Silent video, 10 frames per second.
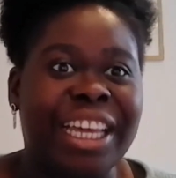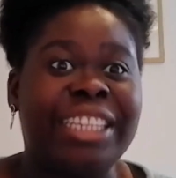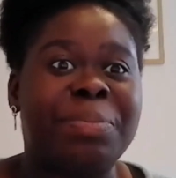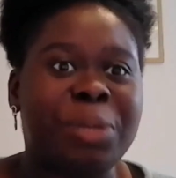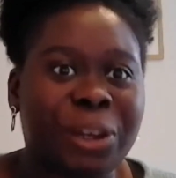
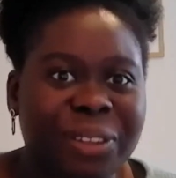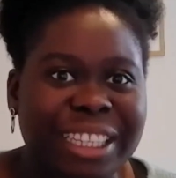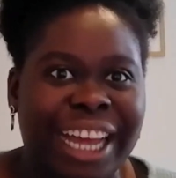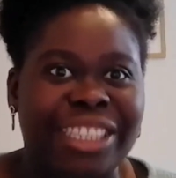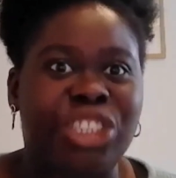It's
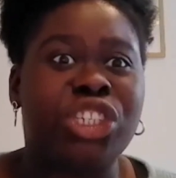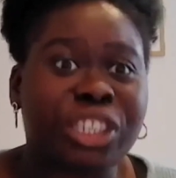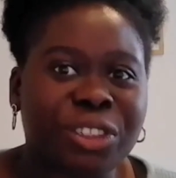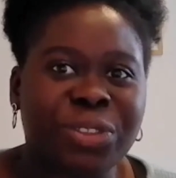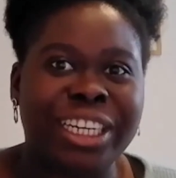beyond that.
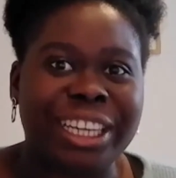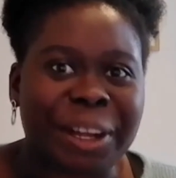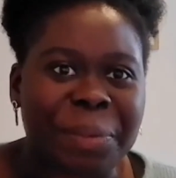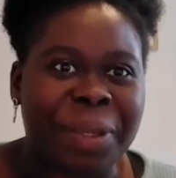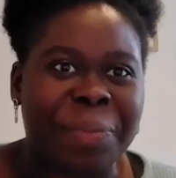Children and
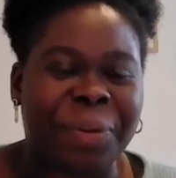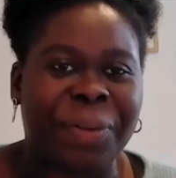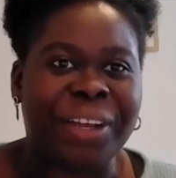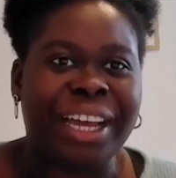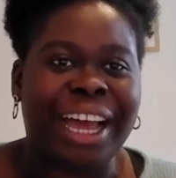young
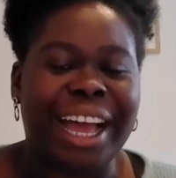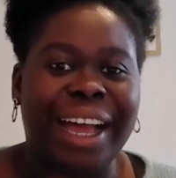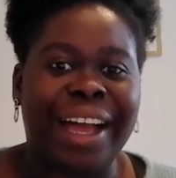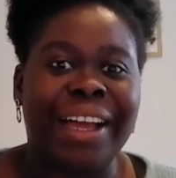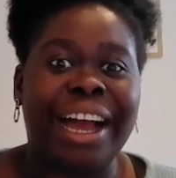people
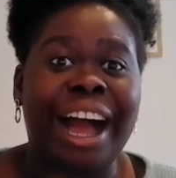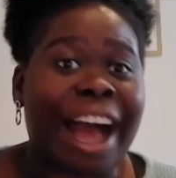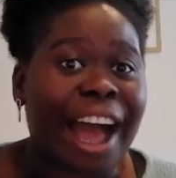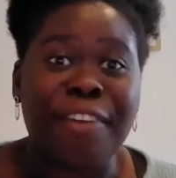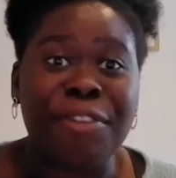
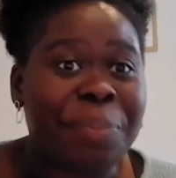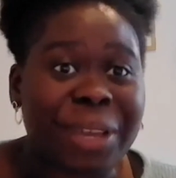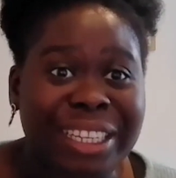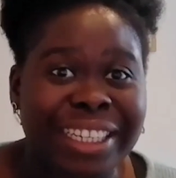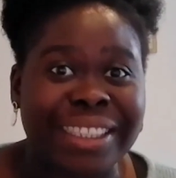have
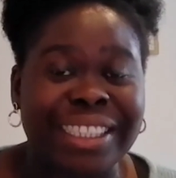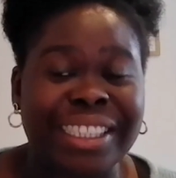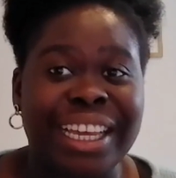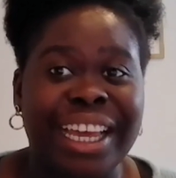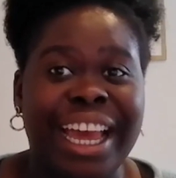opinions,